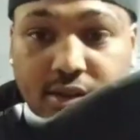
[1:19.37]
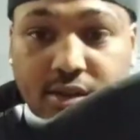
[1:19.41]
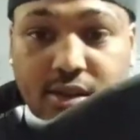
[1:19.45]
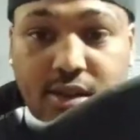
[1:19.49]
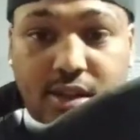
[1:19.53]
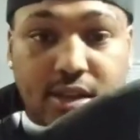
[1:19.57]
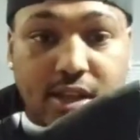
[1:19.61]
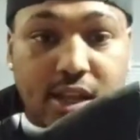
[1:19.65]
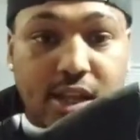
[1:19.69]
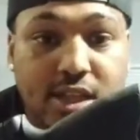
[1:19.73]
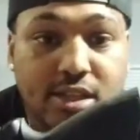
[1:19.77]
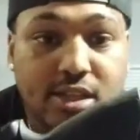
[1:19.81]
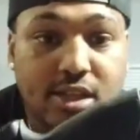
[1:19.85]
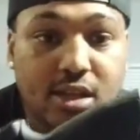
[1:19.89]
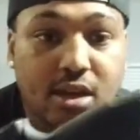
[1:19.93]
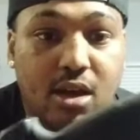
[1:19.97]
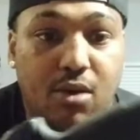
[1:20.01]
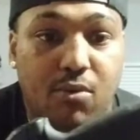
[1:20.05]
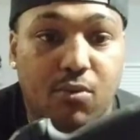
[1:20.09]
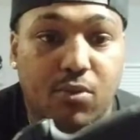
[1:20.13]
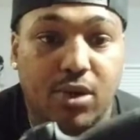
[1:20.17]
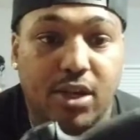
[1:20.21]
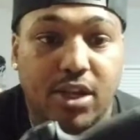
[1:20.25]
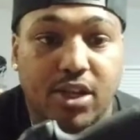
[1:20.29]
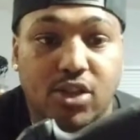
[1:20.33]
doesn't
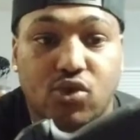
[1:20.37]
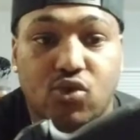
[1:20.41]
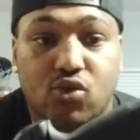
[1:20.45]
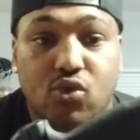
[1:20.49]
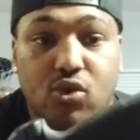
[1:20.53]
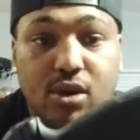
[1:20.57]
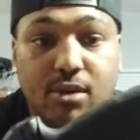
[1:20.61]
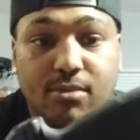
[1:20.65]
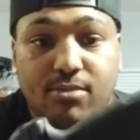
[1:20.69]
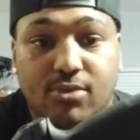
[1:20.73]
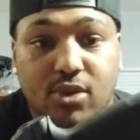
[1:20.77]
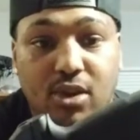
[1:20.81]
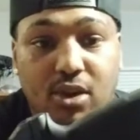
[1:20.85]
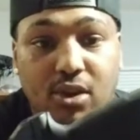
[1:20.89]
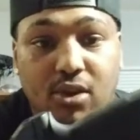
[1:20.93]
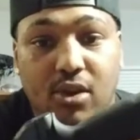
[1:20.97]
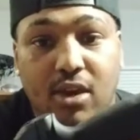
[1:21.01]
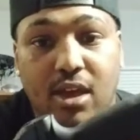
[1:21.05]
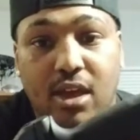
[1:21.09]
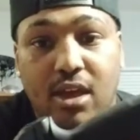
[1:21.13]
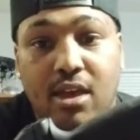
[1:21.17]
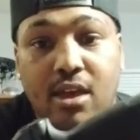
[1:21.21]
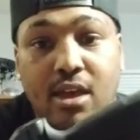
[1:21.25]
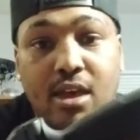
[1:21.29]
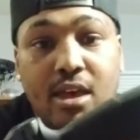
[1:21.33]
come with this grip, so
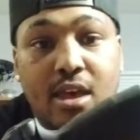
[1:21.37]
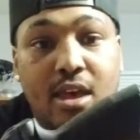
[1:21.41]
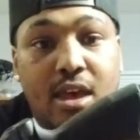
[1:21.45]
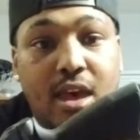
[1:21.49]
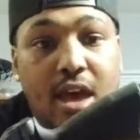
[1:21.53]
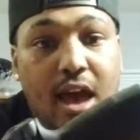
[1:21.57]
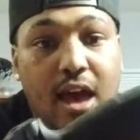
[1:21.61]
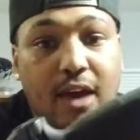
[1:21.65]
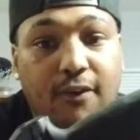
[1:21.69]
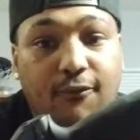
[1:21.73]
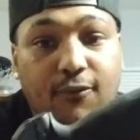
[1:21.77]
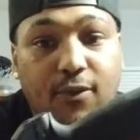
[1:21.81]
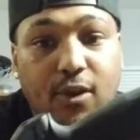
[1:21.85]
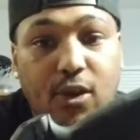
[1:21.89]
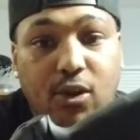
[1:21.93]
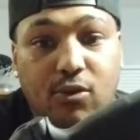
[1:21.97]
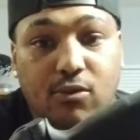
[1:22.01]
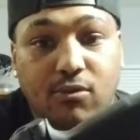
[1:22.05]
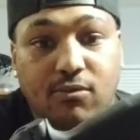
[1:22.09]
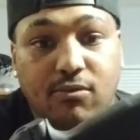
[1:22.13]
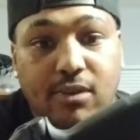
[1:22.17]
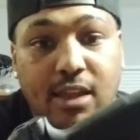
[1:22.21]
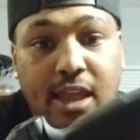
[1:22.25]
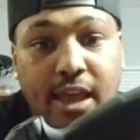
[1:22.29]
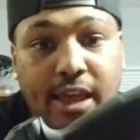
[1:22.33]
I
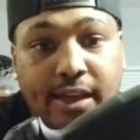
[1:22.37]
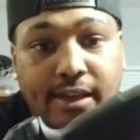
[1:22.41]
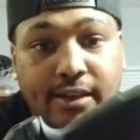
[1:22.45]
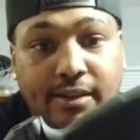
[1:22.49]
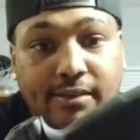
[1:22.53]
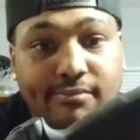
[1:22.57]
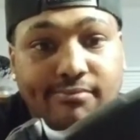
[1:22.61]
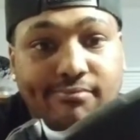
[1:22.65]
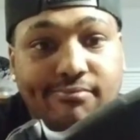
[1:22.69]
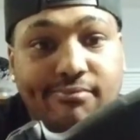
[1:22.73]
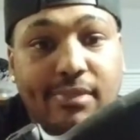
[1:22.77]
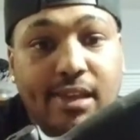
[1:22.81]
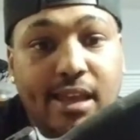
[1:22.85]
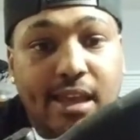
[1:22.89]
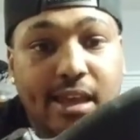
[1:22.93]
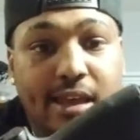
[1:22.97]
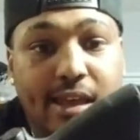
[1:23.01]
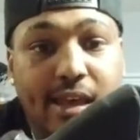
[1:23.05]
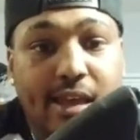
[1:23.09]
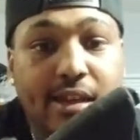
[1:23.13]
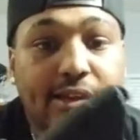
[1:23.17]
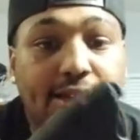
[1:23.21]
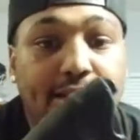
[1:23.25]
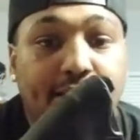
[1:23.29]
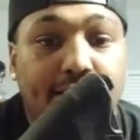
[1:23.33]
felt like, hey,
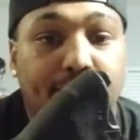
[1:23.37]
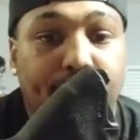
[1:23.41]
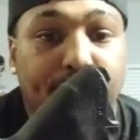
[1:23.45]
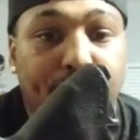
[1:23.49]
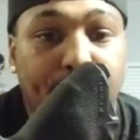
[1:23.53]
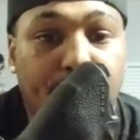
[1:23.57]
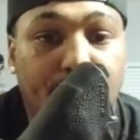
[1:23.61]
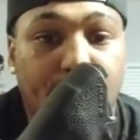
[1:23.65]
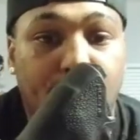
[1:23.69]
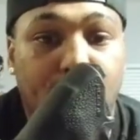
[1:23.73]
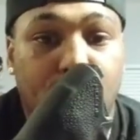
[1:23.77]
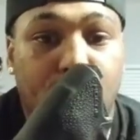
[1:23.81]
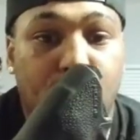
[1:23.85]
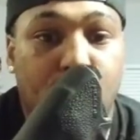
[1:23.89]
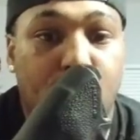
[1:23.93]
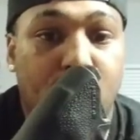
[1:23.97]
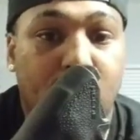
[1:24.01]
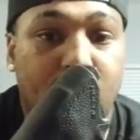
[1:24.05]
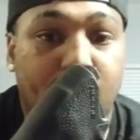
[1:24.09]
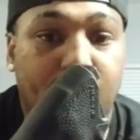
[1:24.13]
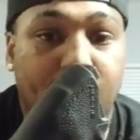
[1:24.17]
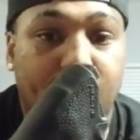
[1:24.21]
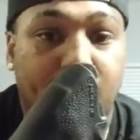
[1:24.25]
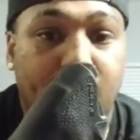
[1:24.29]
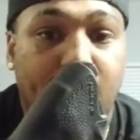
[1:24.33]
I need a better
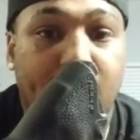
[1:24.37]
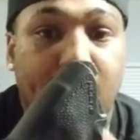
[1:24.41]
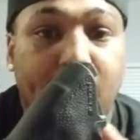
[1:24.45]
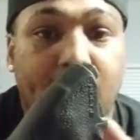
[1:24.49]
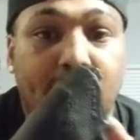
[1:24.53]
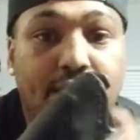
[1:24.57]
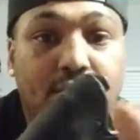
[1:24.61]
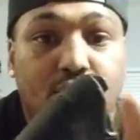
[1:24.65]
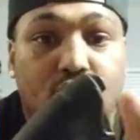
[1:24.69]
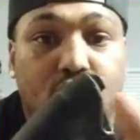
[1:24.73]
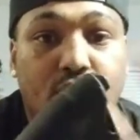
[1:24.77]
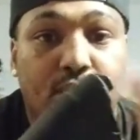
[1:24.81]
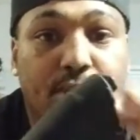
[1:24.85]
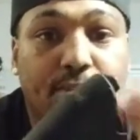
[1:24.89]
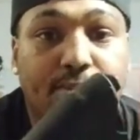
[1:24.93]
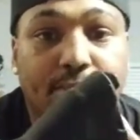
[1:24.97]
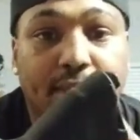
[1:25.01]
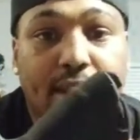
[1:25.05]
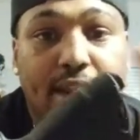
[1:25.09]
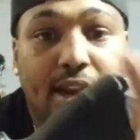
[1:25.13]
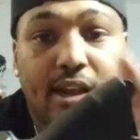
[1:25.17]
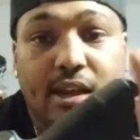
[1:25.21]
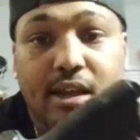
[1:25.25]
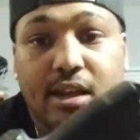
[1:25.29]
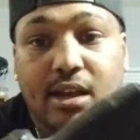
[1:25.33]
grip. Yeah, the grip
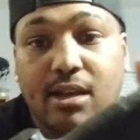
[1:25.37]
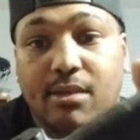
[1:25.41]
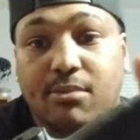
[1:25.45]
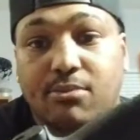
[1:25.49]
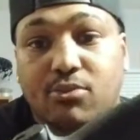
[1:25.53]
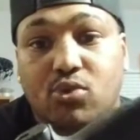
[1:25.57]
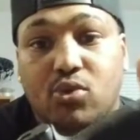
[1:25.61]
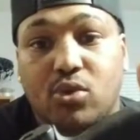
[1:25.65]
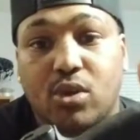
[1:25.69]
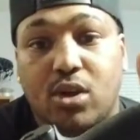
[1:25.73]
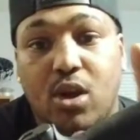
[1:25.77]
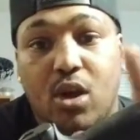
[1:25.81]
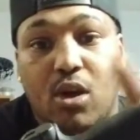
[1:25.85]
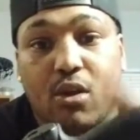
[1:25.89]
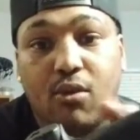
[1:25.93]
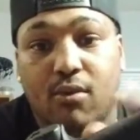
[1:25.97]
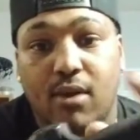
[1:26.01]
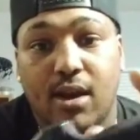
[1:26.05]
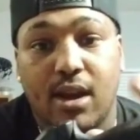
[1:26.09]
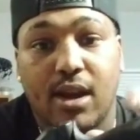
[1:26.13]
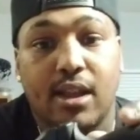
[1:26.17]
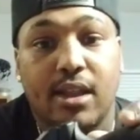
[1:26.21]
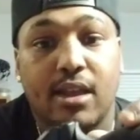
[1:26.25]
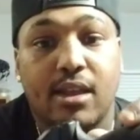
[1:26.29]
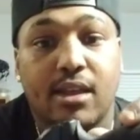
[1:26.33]
that it comes with
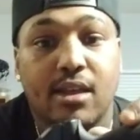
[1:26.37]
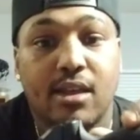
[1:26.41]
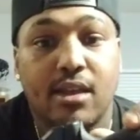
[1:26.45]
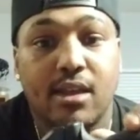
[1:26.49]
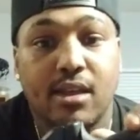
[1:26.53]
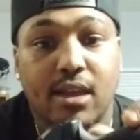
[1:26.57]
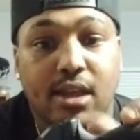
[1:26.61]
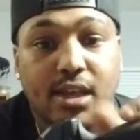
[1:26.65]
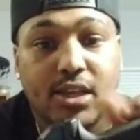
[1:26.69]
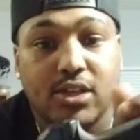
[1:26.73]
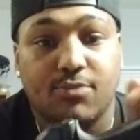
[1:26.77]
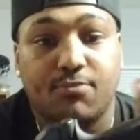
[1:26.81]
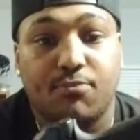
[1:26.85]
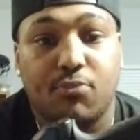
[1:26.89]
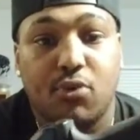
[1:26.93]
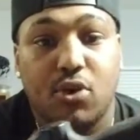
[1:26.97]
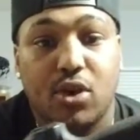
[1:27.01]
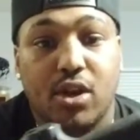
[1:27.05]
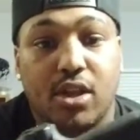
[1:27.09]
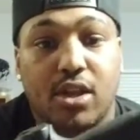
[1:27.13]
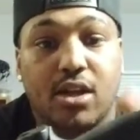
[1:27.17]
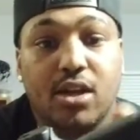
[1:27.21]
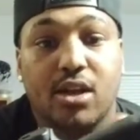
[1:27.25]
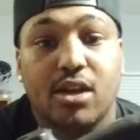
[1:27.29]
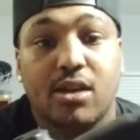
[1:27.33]
already is
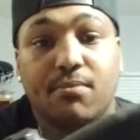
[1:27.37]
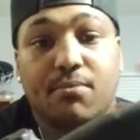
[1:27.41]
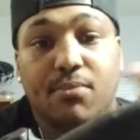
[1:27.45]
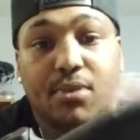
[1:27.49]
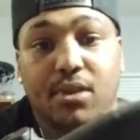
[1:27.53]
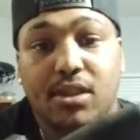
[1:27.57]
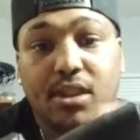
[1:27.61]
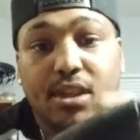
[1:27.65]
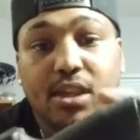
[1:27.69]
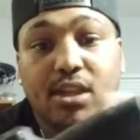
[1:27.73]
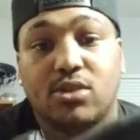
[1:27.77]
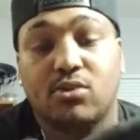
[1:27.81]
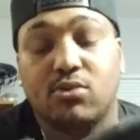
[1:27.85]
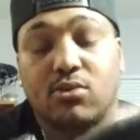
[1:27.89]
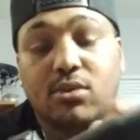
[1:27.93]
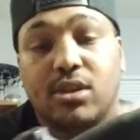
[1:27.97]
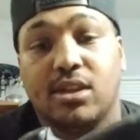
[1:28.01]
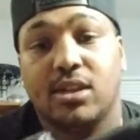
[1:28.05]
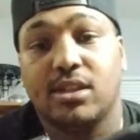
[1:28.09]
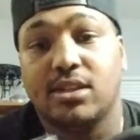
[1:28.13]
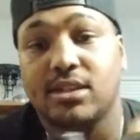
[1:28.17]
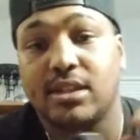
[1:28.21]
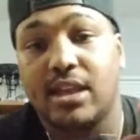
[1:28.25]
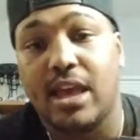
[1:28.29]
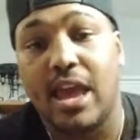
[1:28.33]
pretty good, but this one
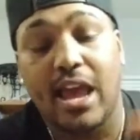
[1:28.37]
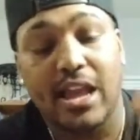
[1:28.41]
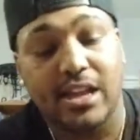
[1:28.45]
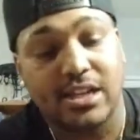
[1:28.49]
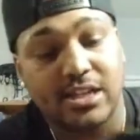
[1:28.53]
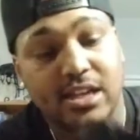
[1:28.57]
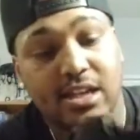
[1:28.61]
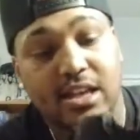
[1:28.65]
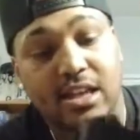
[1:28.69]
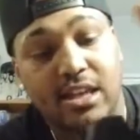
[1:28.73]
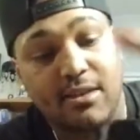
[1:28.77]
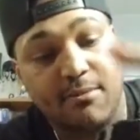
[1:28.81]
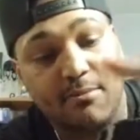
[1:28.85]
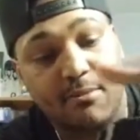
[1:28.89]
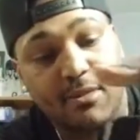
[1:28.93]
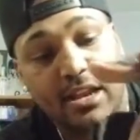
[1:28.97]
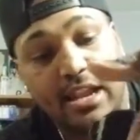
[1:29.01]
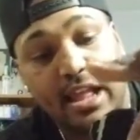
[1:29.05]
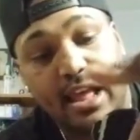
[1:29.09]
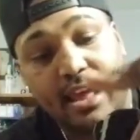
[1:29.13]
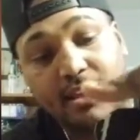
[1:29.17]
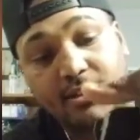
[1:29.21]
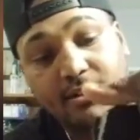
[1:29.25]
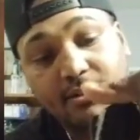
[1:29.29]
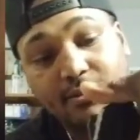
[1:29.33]
is actually giving me
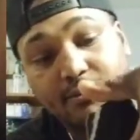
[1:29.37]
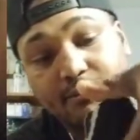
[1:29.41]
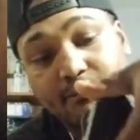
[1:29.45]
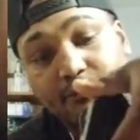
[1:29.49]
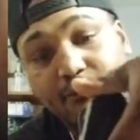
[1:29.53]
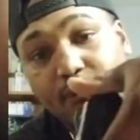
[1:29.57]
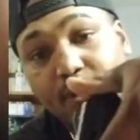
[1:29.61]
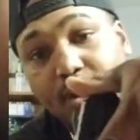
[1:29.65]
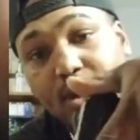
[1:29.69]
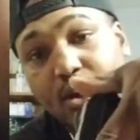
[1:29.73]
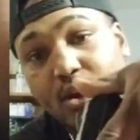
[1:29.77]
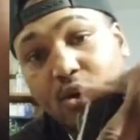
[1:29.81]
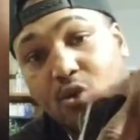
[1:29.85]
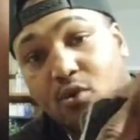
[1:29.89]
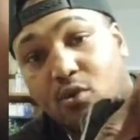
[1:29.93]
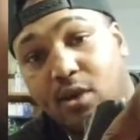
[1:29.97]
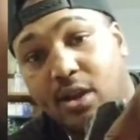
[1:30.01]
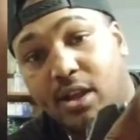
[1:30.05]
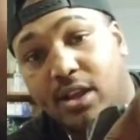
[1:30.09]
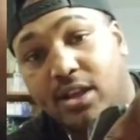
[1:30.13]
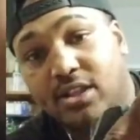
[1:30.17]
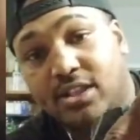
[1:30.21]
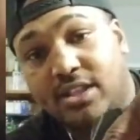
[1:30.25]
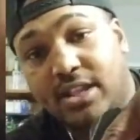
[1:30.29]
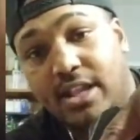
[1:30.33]
them finger
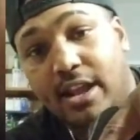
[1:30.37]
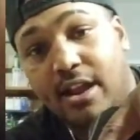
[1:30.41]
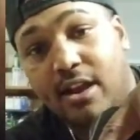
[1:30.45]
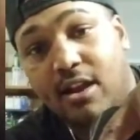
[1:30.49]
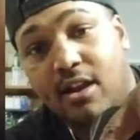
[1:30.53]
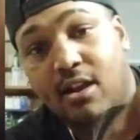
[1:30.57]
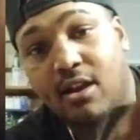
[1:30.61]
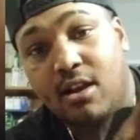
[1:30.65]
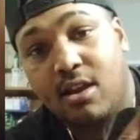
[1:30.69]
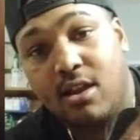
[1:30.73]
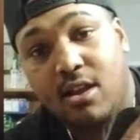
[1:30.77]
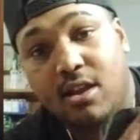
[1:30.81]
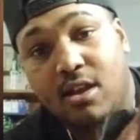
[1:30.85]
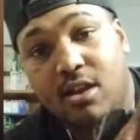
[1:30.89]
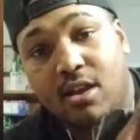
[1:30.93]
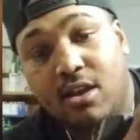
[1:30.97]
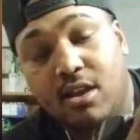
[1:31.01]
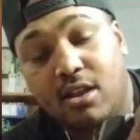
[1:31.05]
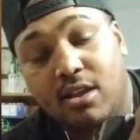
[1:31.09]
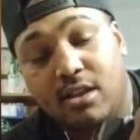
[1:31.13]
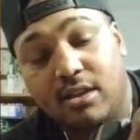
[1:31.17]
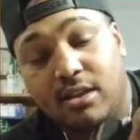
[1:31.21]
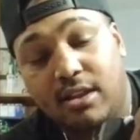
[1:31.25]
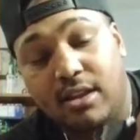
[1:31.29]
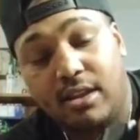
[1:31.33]
rings there
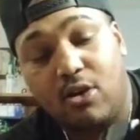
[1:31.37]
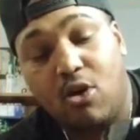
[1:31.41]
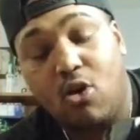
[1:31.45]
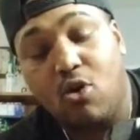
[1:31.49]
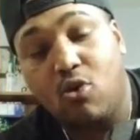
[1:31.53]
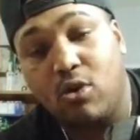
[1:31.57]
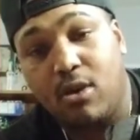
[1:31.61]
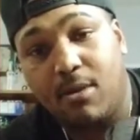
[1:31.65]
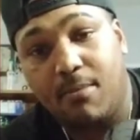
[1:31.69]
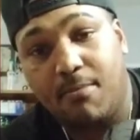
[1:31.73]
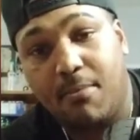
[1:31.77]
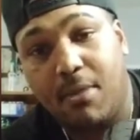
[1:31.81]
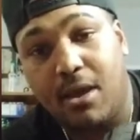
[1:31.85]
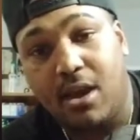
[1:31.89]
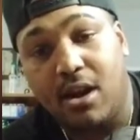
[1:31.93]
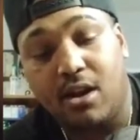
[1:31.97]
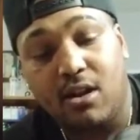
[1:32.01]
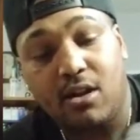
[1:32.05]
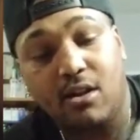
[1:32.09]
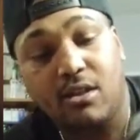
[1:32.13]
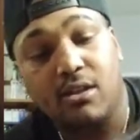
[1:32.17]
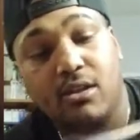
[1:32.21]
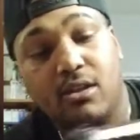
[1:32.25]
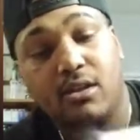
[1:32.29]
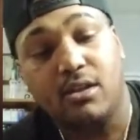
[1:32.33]
that hold it
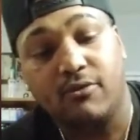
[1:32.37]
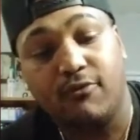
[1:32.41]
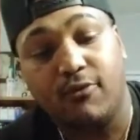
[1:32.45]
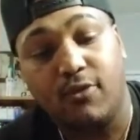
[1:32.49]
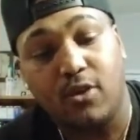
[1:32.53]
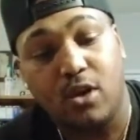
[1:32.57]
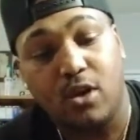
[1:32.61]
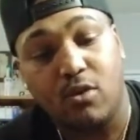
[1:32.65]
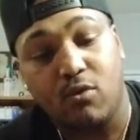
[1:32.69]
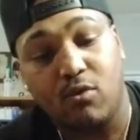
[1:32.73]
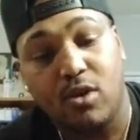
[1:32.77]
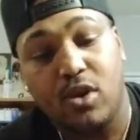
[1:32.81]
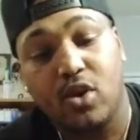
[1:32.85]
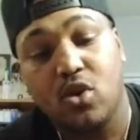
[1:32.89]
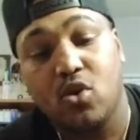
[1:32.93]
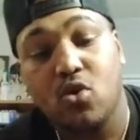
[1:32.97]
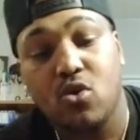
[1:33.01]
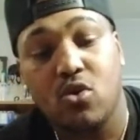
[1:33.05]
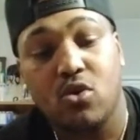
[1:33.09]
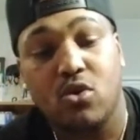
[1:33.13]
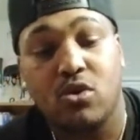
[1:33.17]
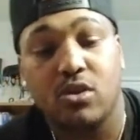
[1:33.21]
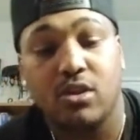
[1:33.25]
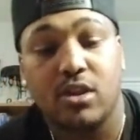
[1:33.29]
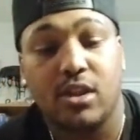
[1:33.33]
better for the
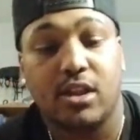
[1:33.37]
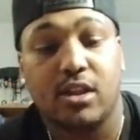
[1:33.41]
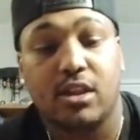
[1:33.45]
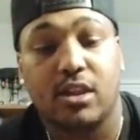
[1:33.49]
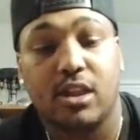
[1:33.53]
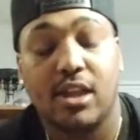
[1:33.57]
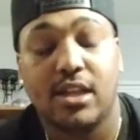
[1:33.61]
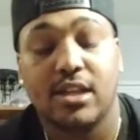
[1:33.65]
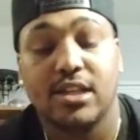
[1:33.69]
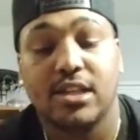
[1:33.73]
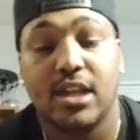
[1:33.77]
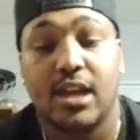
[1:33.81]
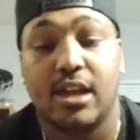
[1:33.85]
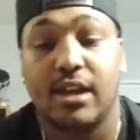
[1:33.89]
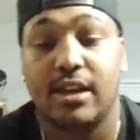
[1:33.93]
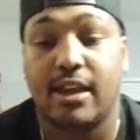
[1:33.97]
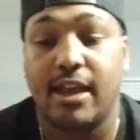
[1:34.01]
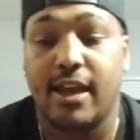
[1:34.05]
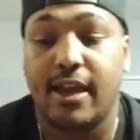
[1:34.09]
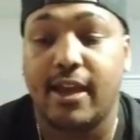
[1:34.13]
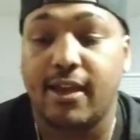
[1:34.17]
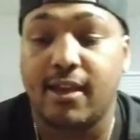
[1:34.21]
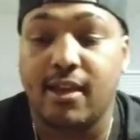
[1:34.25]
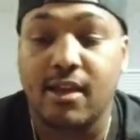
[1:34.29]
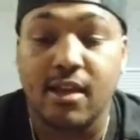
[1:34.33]
recoil and things like
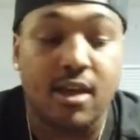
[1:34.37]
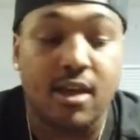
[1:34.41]
that.